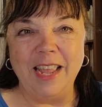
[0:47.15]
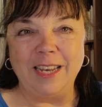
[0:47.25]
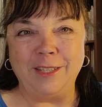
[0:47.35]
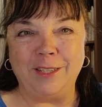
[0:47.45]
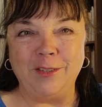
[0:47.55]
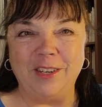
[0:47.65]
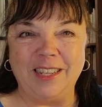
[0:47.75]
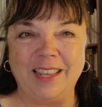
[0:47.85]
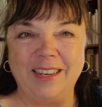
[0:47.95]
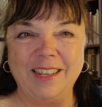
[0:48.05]
Let's do it
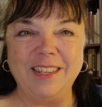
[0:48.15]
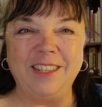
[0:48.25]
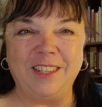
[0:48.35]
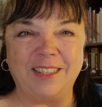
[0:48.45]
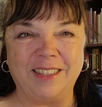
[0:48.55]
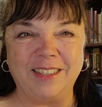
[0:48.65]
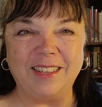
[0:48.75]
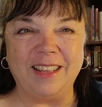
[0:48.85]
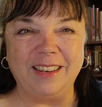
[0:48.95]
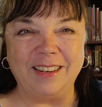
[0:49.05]
again, just
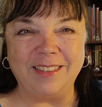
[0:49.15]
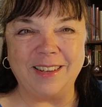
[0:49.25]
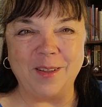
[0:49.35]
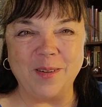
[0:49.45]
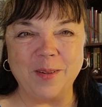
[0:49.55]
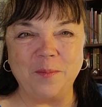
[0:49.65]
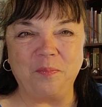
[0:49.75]
a little slower.